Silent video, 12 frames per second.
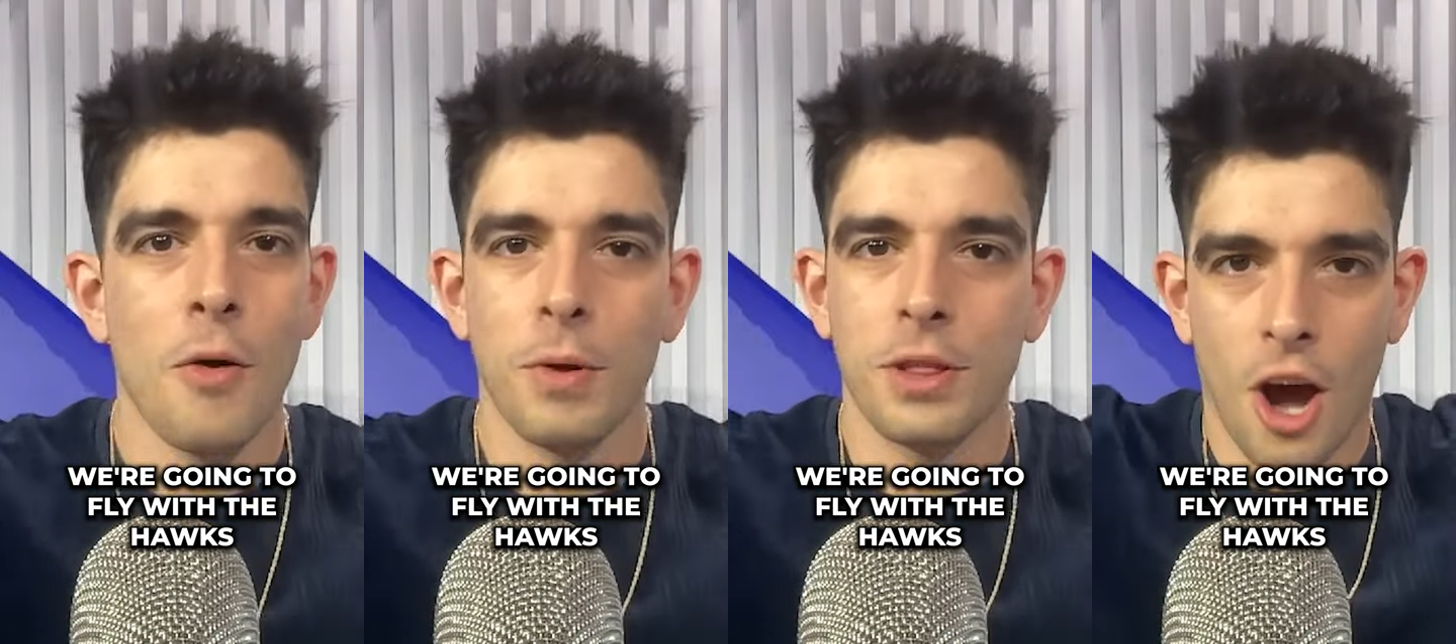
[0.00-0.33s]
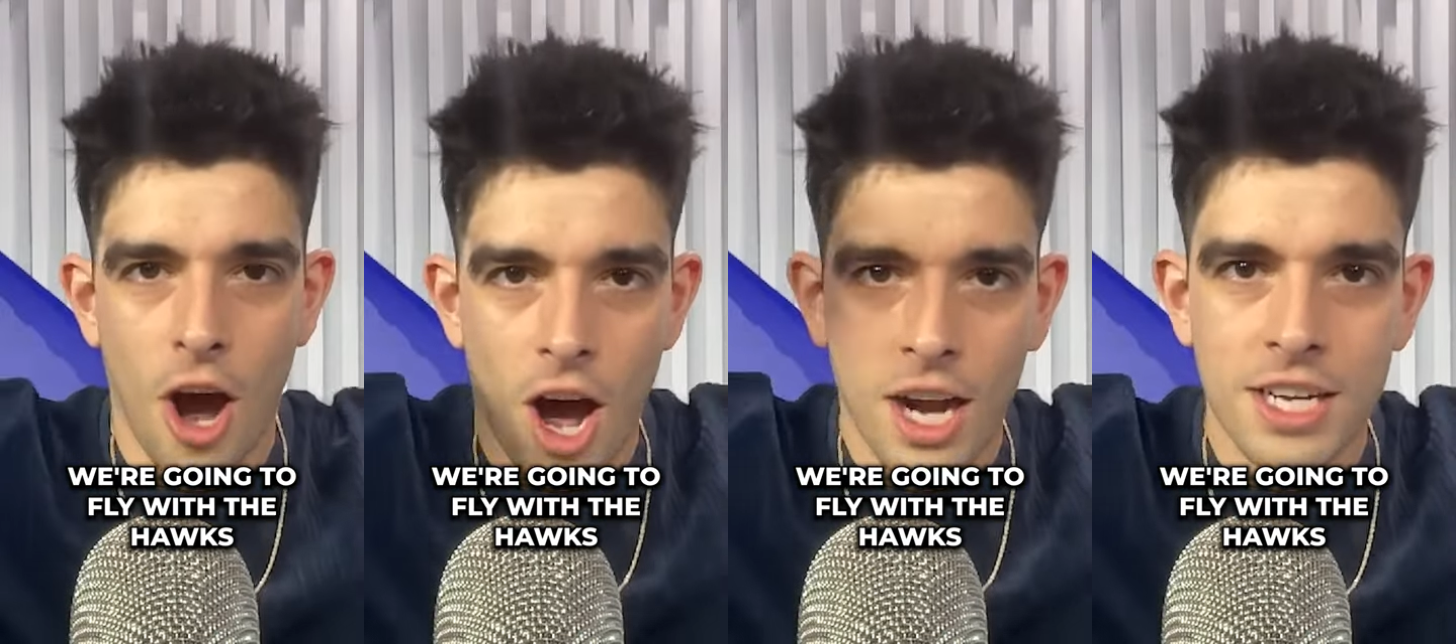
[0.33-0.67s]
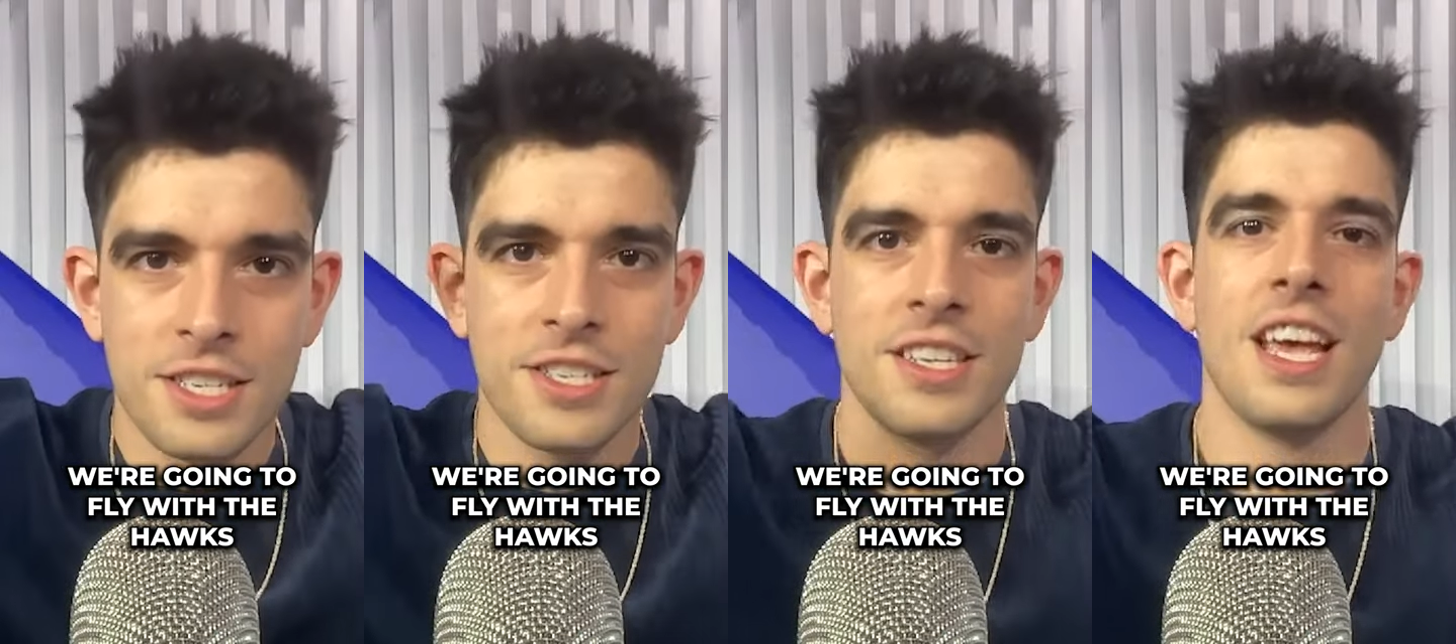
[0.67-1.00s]
with the
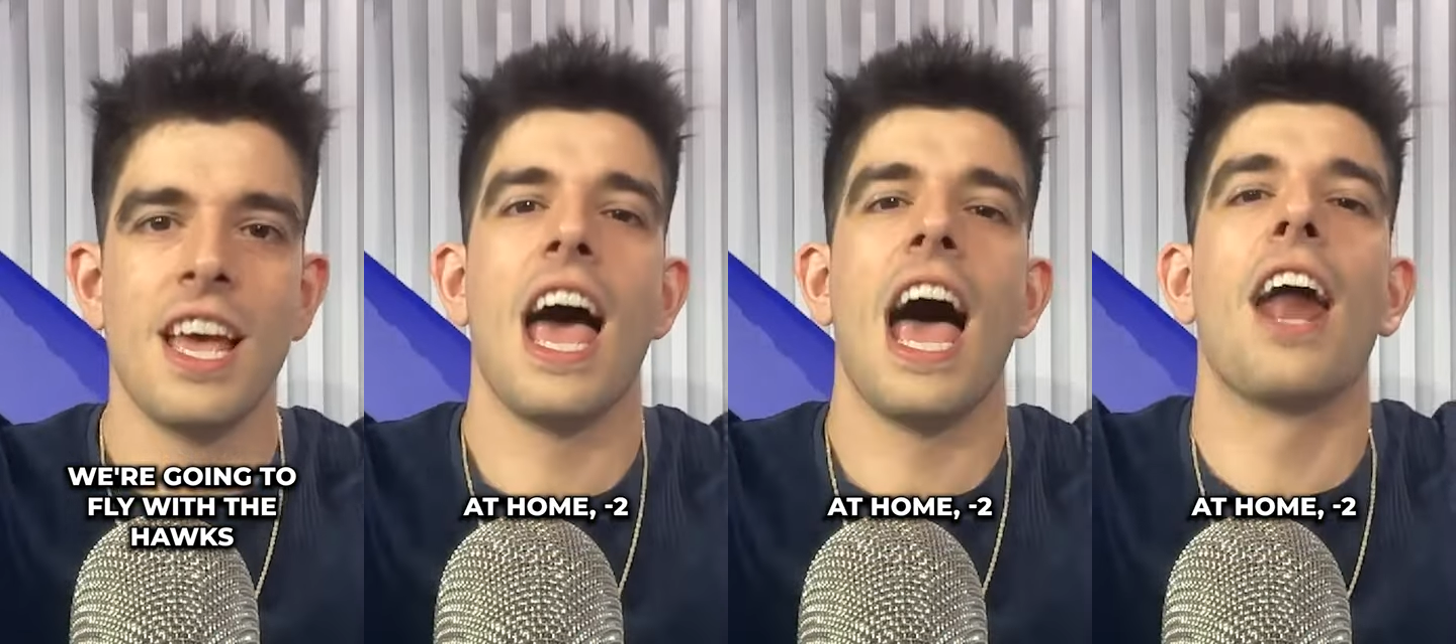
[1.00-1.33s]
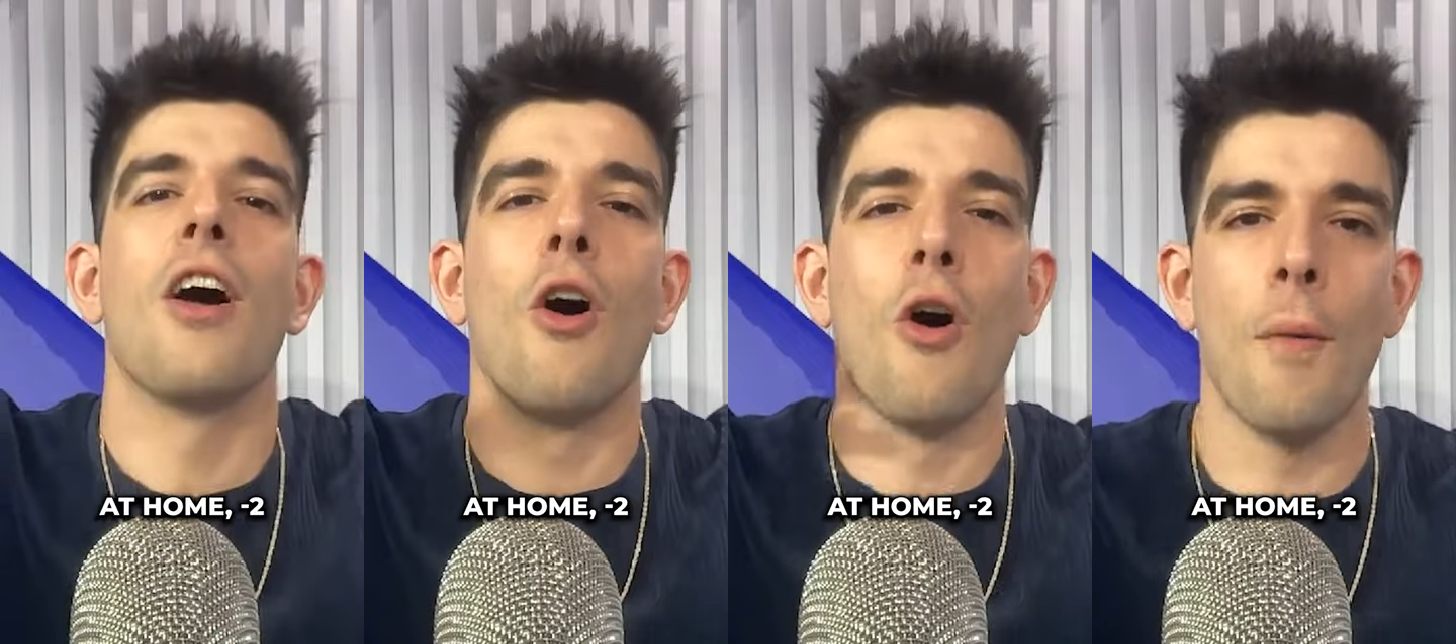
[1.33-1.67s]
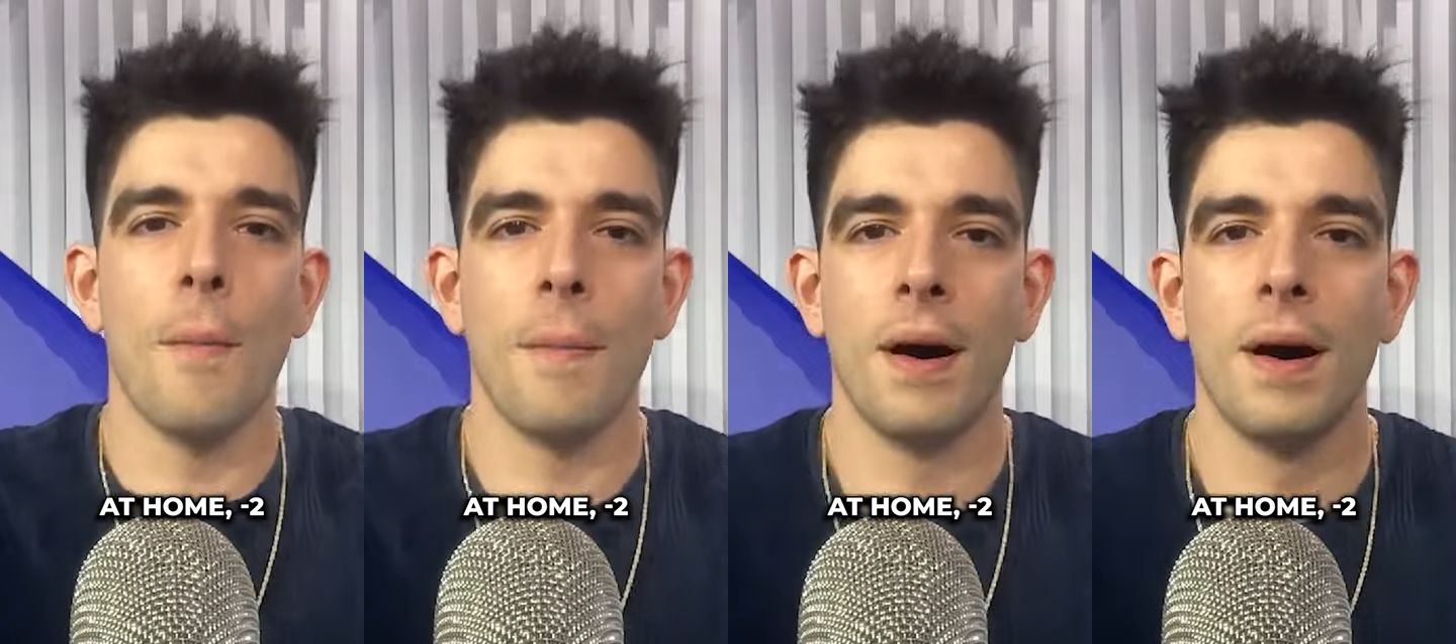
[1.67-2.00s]
Hawks at
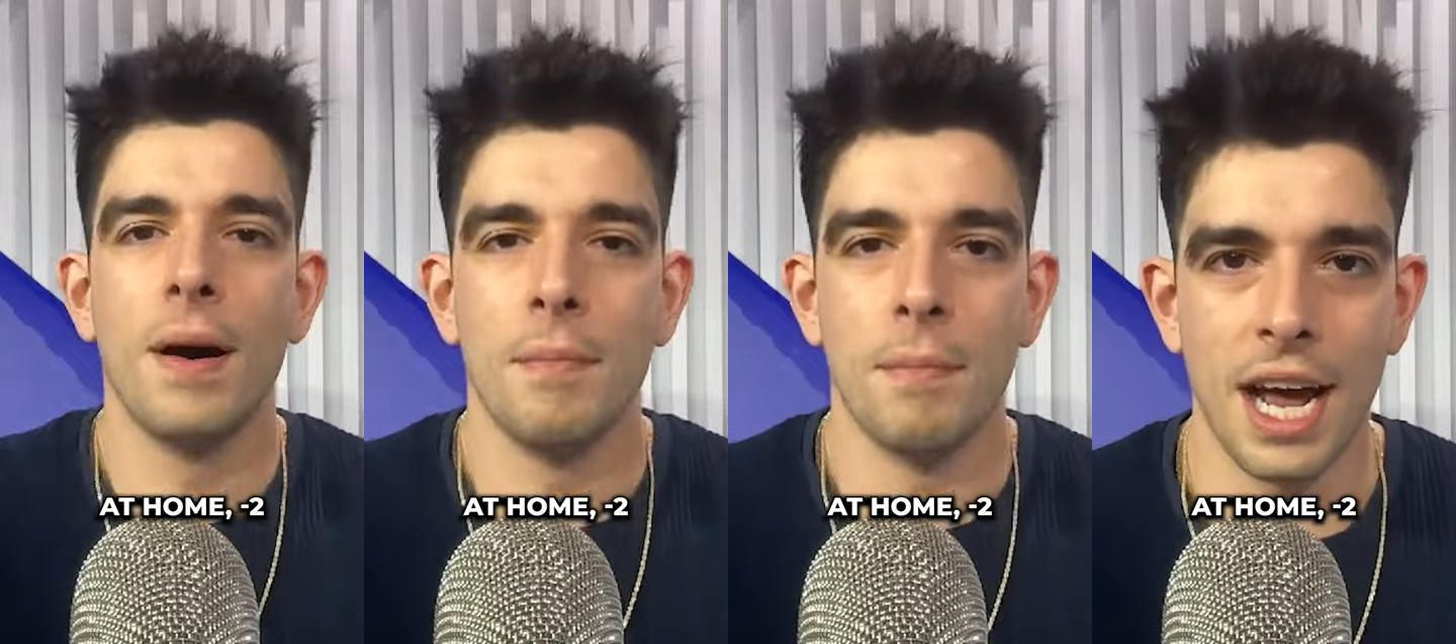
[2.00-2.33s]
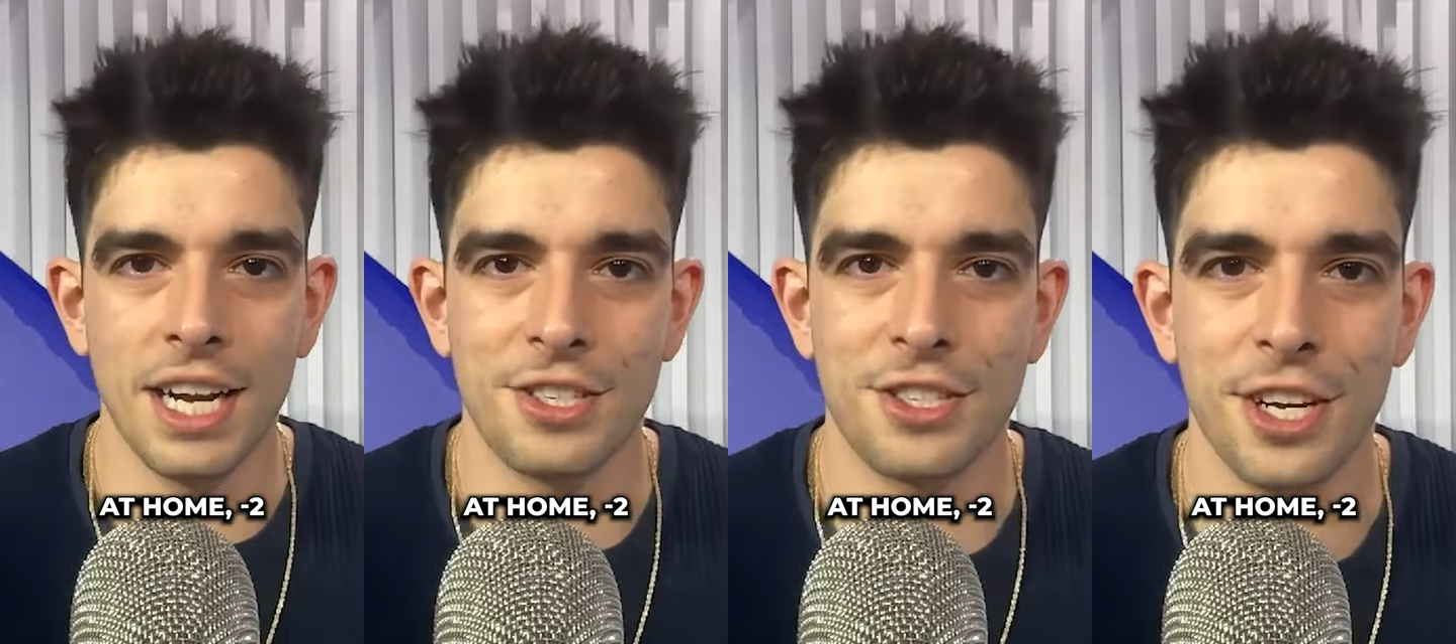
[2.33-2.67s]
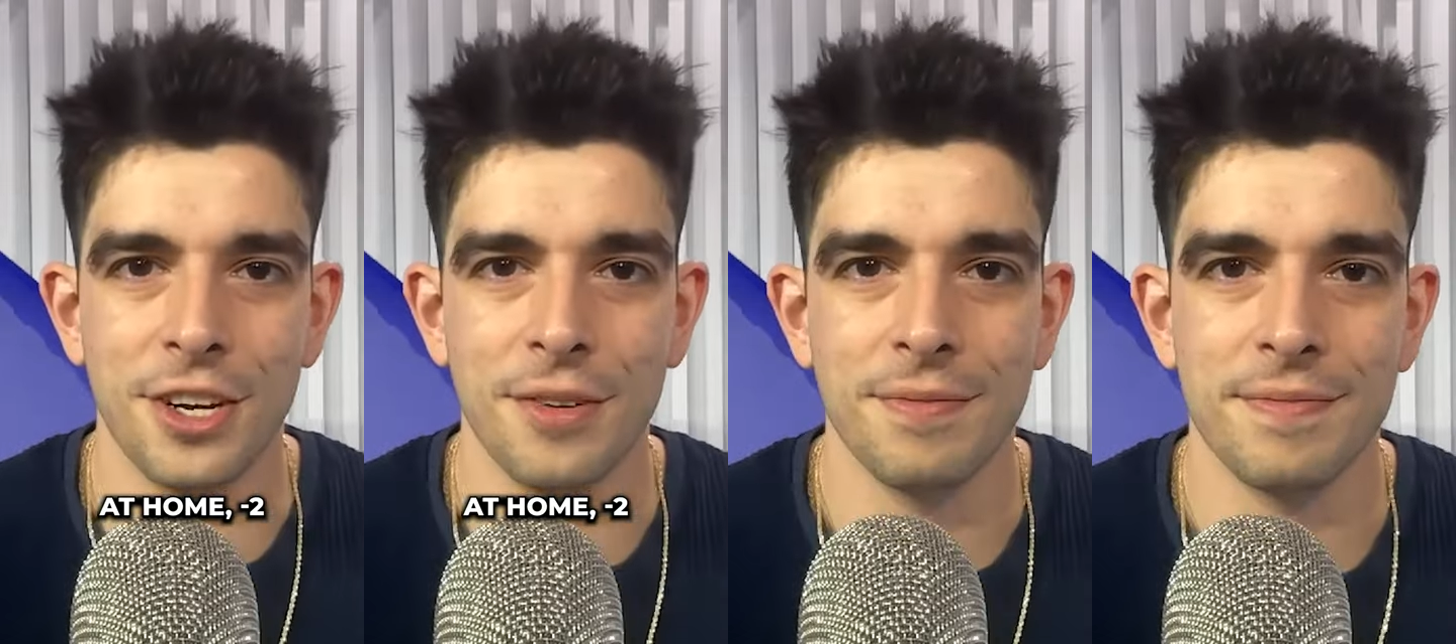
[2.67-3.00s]
home, minus
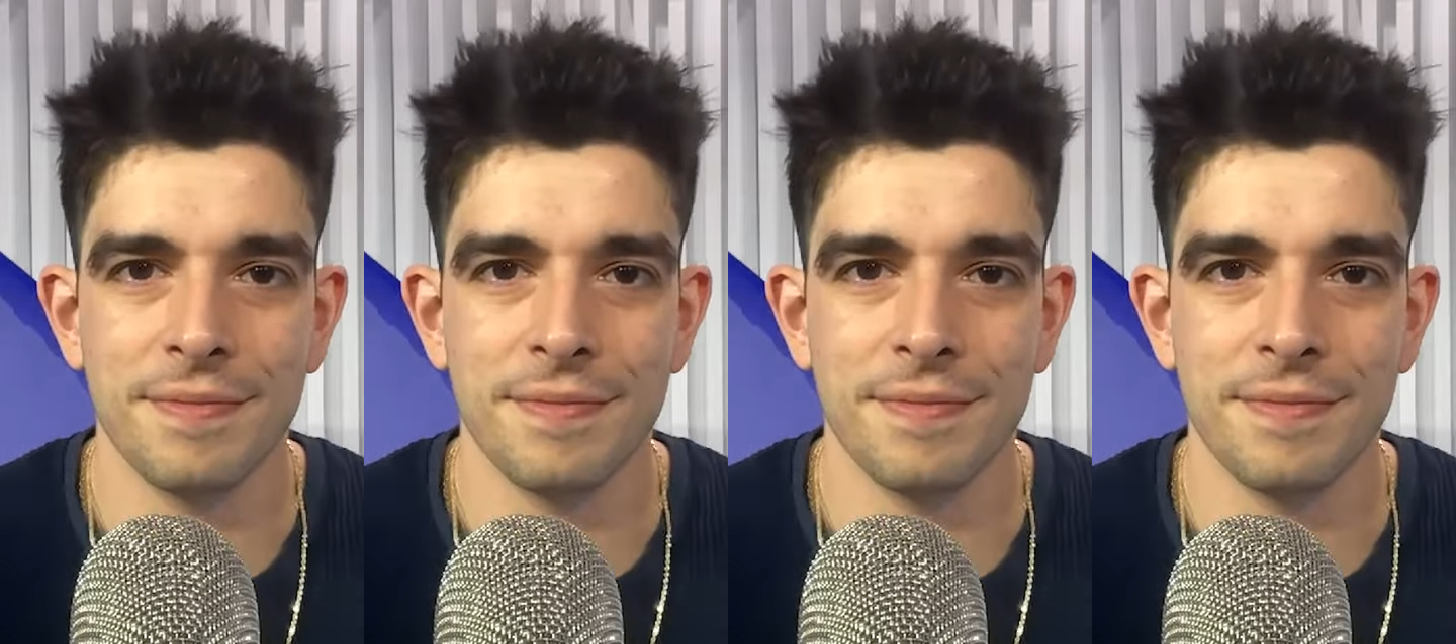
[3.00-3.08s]
two.